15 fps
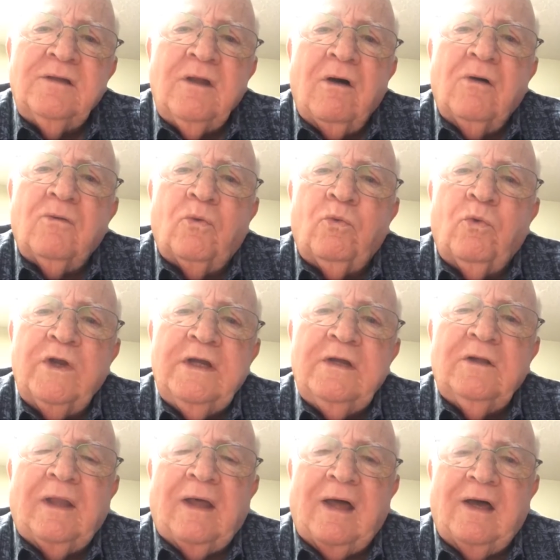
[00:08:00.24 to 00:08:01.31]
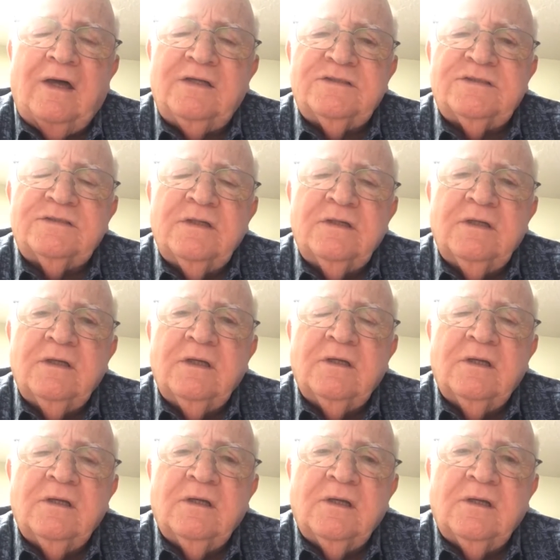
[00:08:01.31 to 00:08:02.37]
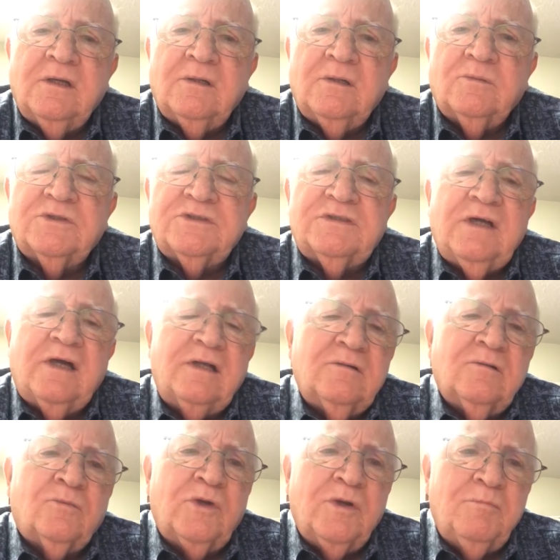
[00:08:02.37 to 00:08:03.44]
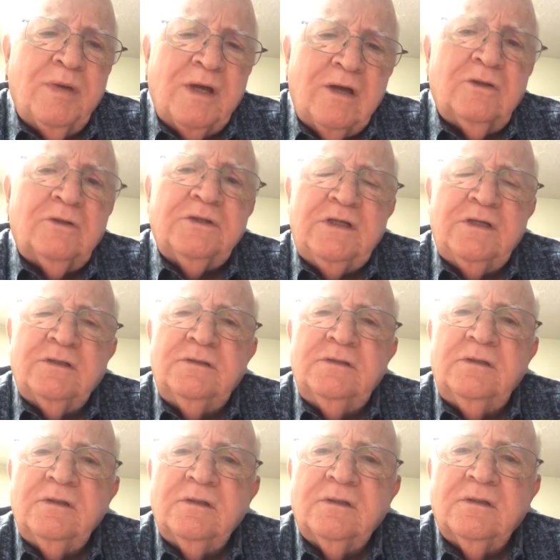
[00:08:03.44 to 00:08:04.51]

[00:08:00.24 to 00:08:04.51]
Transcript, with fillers: not realize was that rebellion